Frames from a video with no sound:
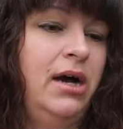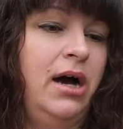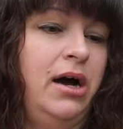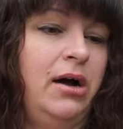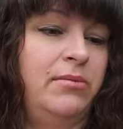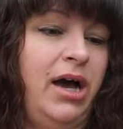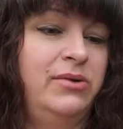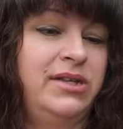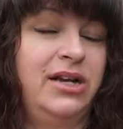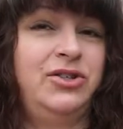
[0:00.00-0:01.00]
I
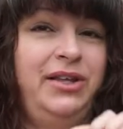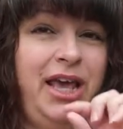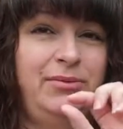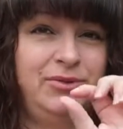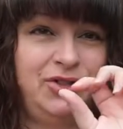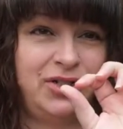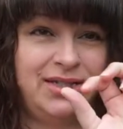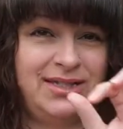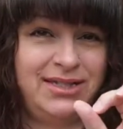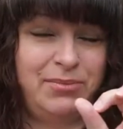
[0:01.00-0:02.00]
was actually able to
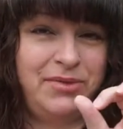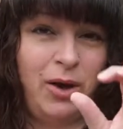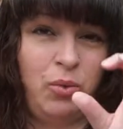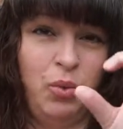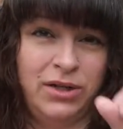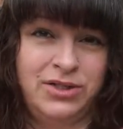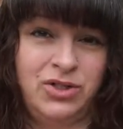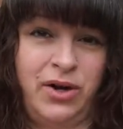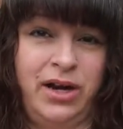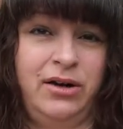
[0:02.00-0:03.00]
just snip that one
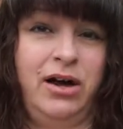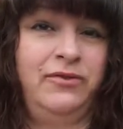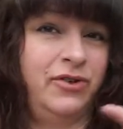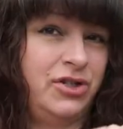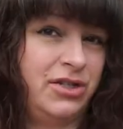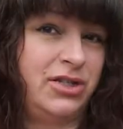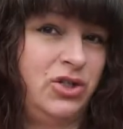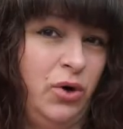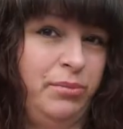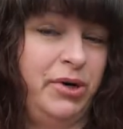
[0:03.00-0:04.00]
strand off for just a
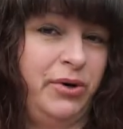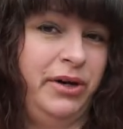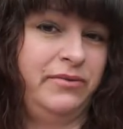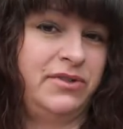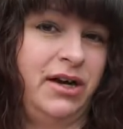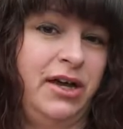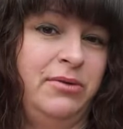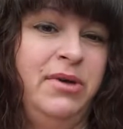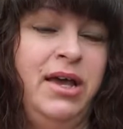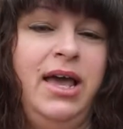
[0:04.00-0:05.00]
short period of time